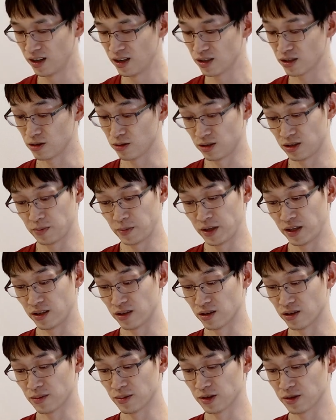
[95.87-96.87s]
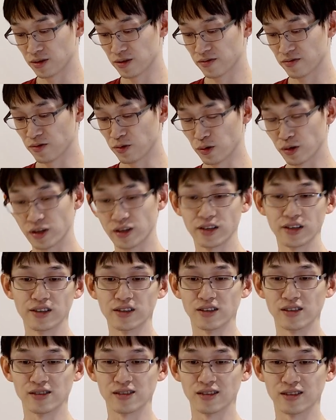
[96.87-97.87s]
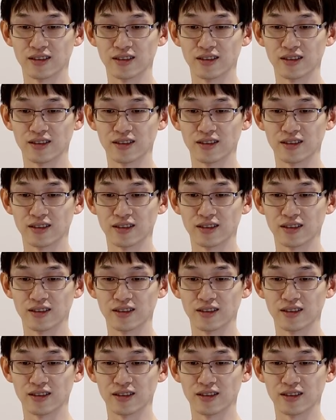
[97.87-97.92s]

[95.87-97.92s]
So it's been almost 40 years,